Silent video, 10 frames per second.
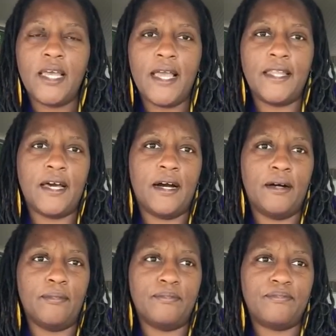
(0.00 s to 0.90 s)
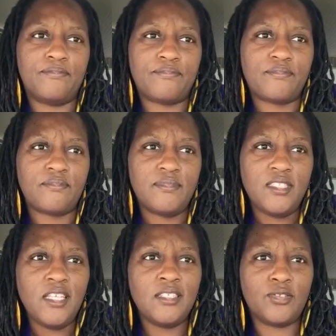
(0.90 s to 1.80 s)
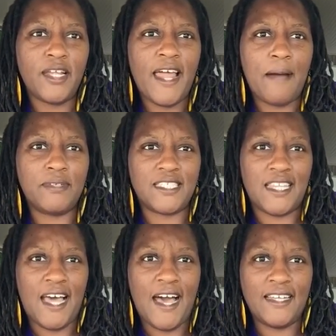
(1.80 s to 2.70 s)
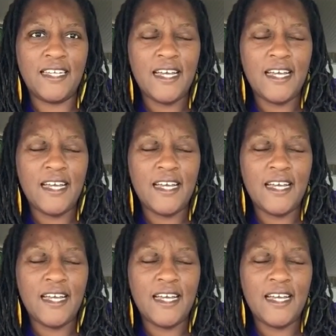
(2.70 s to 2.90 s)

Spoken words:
And so that happens a lot.